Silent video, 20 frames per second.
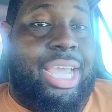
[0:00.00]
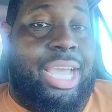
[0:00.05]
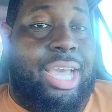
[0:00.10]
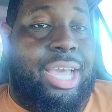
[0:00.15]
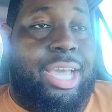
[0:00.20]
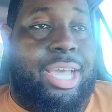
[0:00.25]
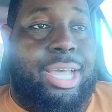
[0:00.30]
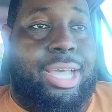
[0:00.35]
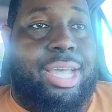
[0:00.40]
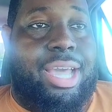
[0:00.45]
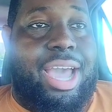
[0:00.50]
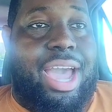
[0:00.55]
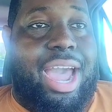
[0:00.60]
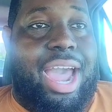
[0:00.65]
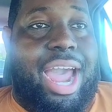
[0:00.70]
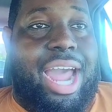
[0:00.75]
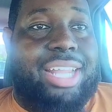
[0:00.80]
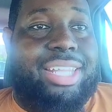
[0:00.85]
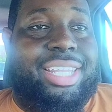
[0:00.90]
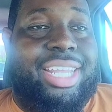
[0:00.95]

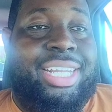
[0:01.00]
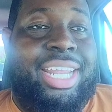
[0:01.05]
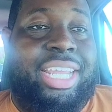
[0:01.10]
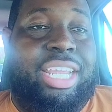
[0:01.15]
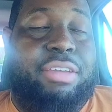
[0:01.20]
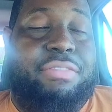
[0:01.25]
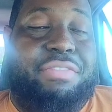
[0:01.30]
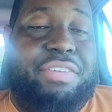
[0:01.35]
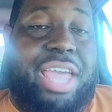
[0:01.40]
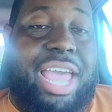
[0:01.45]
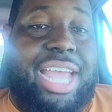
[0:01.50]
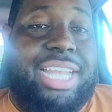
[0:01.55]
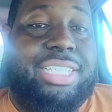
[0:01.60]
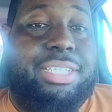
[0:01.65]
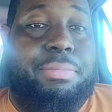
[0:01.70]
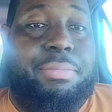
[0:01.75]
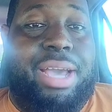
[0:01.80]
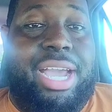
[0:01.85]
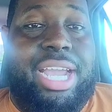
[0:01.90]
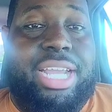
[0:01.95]
I think they can find
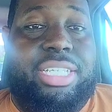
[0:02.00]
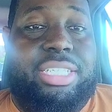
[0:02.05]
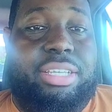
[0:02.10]
somebody